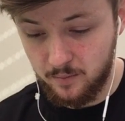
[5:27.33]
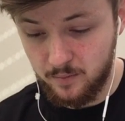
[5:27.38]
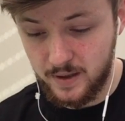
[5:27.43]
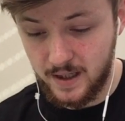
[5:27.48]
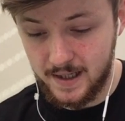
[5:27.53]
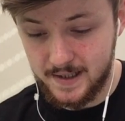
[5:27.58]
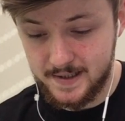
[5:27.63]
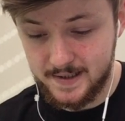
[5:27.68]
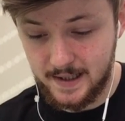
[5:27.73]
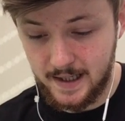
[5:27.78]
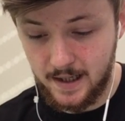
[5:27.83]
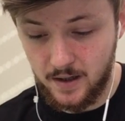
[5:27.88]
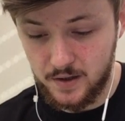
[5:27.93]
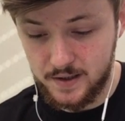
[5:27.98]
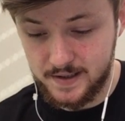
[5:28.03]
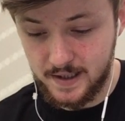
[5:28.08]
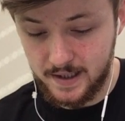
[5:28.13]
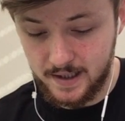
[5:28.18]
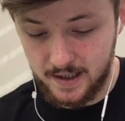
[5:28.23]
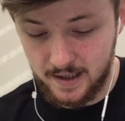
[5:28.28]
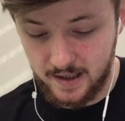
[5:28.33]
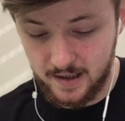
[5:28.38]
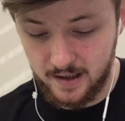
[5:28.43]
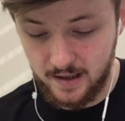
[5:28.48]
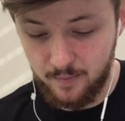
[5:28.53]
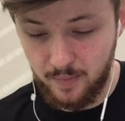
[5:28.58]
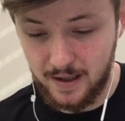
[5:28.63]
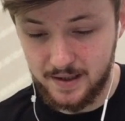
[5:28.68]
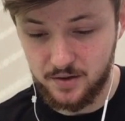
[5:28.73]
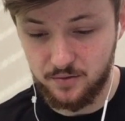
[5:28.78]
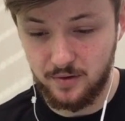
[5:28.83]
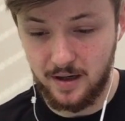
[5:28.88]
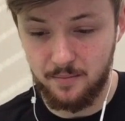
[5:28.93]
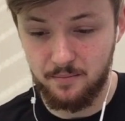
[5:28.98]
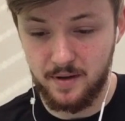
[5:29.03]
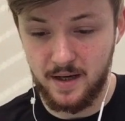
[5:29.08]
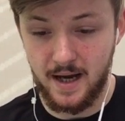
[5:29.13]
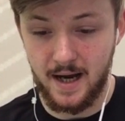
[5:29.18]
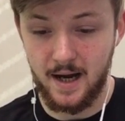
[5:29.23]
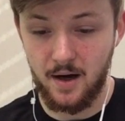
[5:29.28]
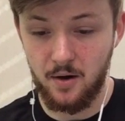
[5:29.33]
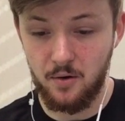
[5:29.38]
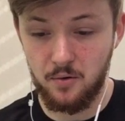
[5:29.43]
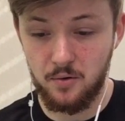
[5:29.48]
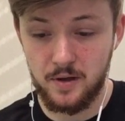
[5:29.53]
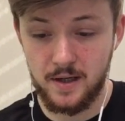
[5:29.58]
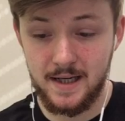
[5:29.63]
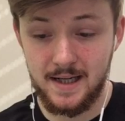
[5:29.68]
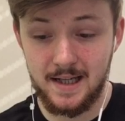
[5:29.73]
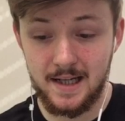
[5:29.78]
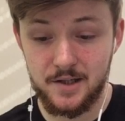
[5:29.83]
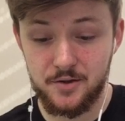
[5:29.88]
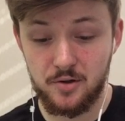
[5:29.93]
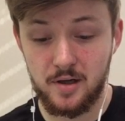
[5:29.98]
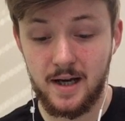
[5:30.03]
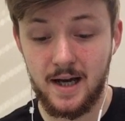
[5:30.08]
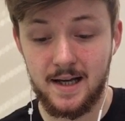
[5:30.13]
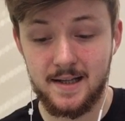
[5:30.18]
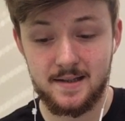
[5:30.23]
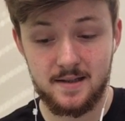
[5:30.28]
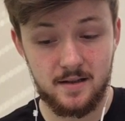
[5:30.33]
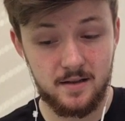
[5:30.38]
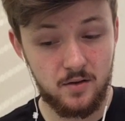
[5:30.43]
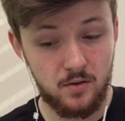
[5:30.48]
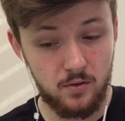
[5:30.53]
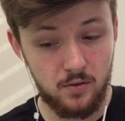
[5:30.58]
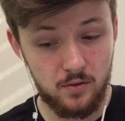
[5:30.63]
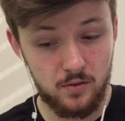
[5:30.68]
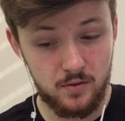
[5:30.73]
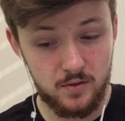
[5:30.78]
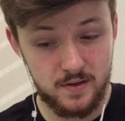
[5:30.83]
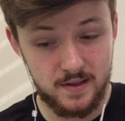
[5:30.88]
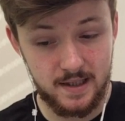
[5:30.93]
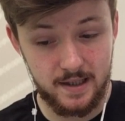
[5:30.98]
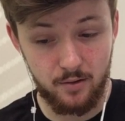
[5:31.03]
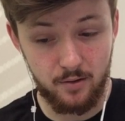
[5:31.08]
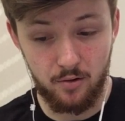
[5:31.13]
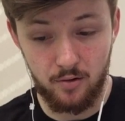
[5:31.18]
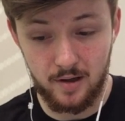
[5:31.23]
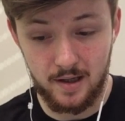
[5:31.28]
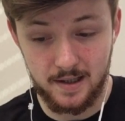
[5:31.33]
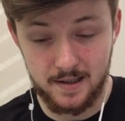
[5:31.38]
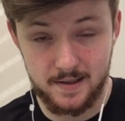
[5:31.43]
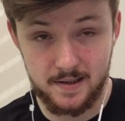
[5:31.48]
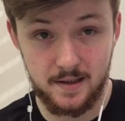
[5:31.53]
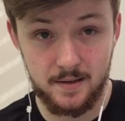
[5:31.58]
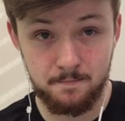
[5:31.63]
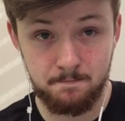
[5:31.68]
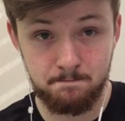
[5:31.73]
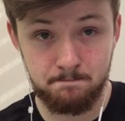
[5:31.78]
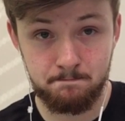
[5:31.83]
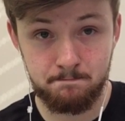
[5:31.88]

But yeah, say I sent in the Battle Ram now, he literally has 0 elixir,